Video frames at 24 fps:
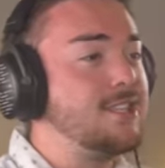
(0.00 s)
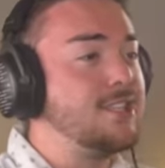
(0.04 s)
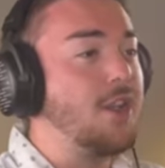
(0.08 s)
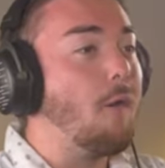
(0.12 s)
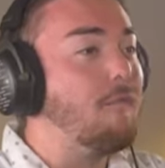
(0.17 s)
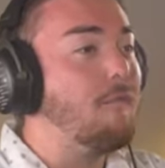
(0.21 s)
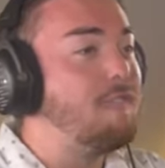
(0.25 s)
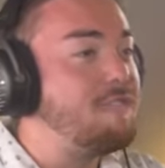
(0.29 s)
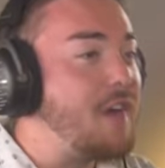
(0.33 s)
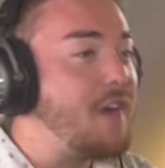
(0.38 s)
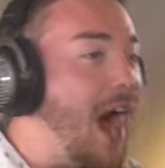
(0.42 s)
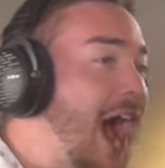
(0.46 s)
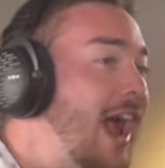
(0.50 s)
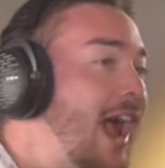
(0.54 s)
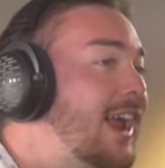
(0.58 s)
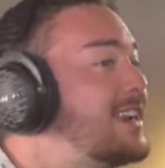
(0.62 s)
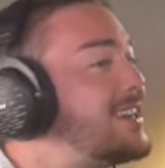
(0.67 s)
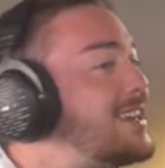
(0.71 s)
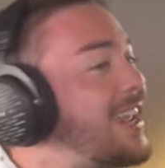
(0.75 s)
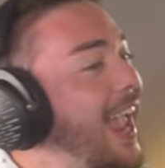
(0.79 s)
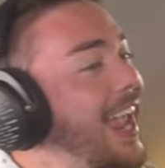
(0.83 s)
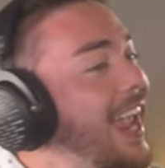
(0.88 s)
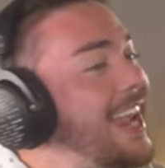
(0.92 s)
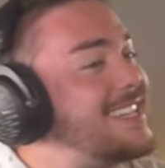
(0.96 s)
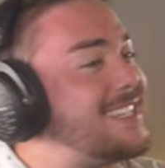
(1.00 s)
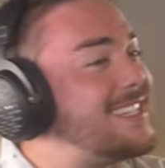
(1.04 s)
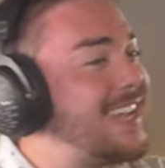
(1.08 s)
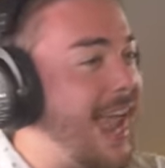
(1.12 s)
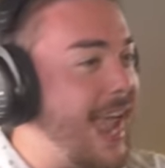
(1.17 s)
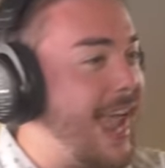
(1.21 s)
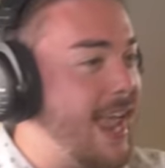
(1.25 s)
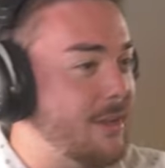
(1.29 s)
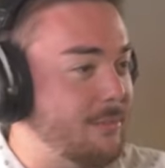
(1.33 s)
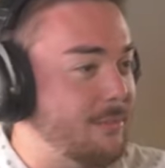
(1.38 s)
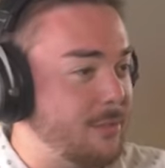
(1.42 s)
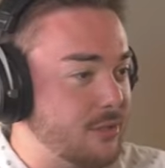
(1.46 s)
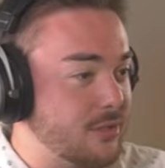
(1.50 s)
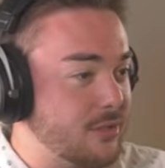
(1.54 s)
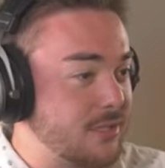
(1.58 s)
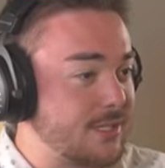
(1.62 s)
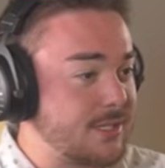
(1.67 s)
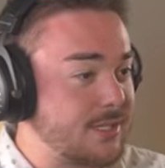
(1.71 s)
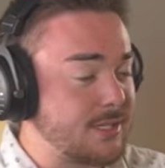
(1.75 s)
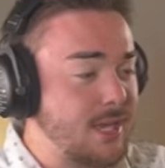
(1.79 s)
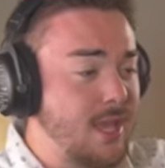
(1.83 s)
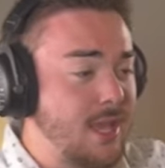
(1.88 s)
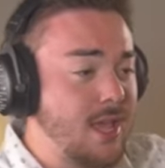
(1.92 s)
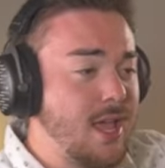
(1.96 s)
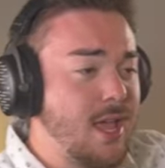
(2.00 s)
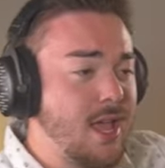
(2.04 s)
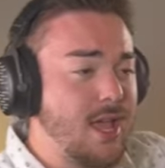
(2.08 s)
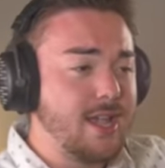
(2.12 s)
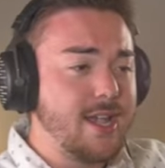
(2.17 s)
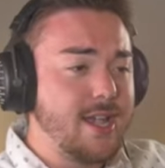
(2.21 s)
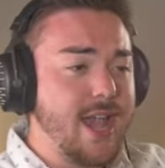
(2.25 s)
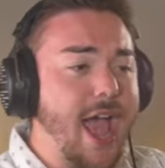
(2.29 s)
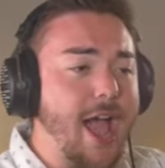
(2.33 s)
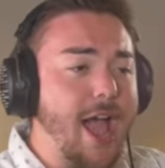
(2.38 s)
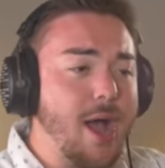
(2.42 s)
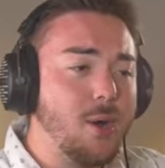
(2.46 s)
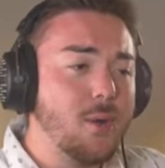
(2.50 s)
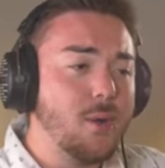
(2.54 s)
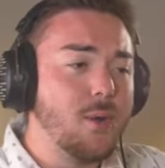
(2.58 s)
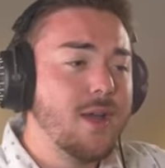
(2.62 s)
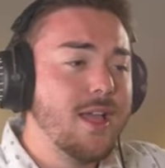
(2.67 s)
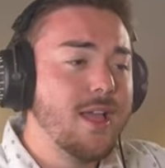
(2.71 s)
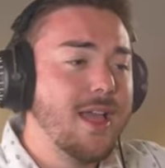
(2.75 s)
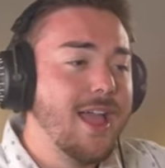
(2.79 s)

so find eight animals. Now,